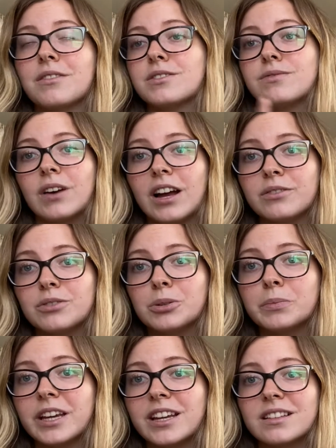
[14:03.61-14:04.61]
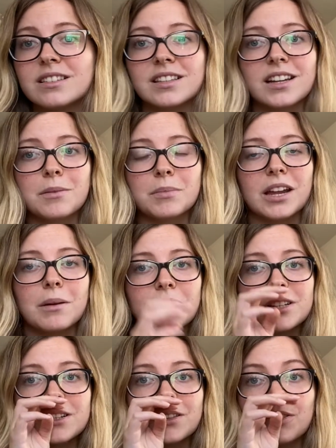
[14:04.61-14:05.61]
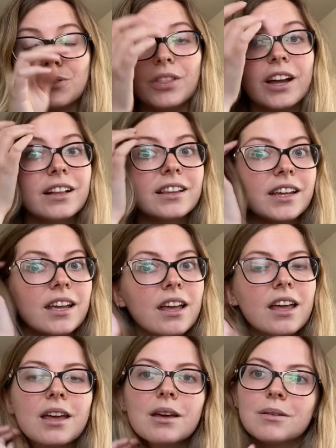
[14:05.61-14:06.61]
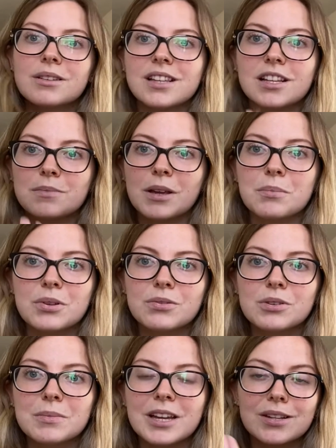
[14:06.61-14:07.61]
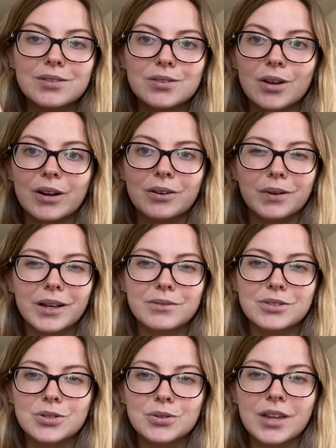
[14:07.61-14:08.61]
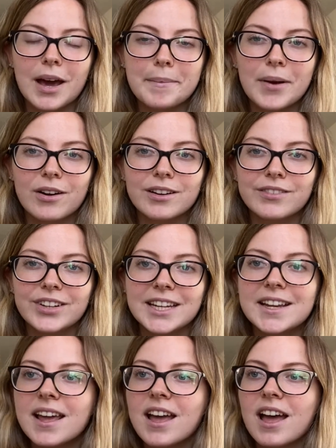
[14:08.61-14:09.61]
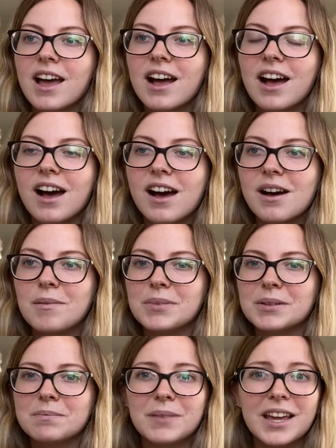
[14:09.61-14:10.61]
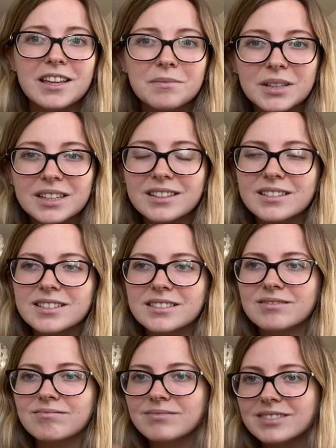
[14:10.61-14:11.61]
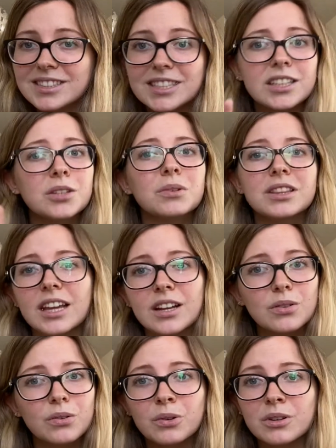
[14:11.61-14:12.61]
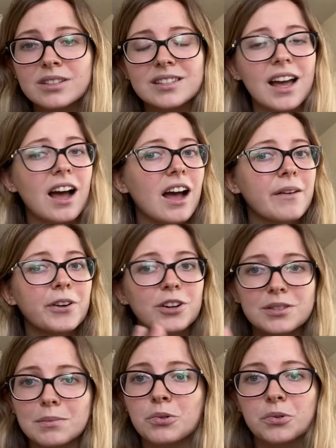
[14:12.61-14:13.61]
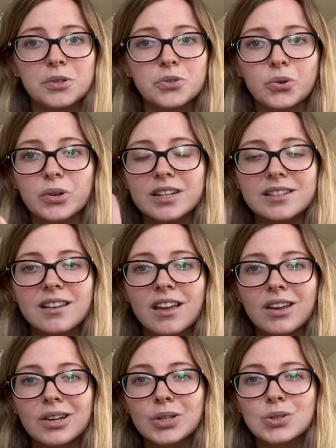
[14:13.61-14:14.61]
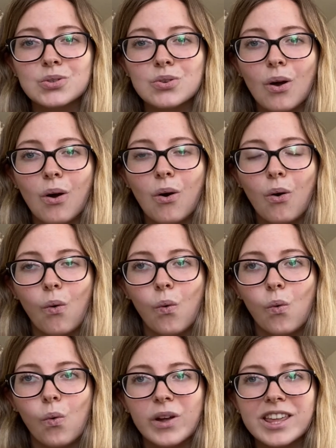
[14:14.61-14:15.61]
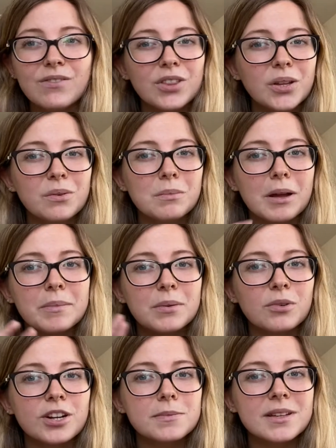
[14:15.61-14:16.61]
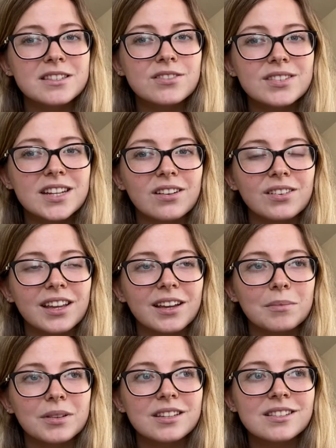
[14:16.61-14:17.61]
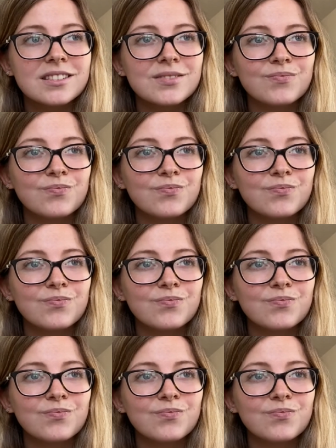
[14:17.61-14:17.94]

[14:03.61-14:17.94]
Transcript: to find roommates the company i'm renting through luckily sets me up with roommates so i don't really have to do that part of it um, but paying bills and dealing with landlords, I've heard some horror stories. So even though it might be more expensive to stay on campus,